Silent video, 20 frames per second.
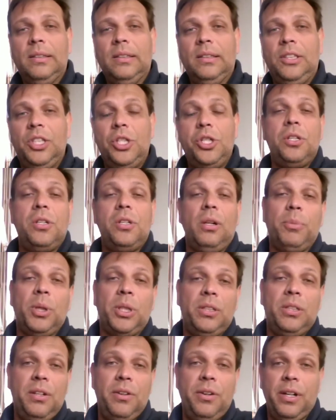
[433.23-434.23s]
digital
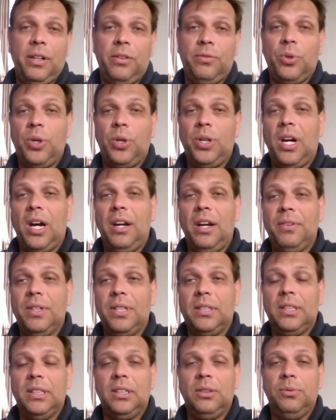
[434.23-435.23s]
material for
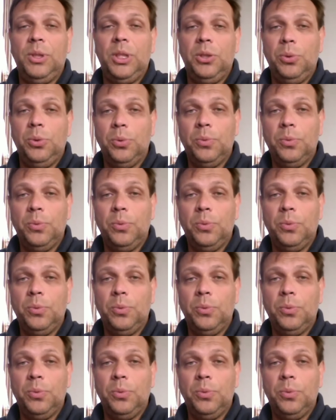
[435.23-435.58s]
divers as we do.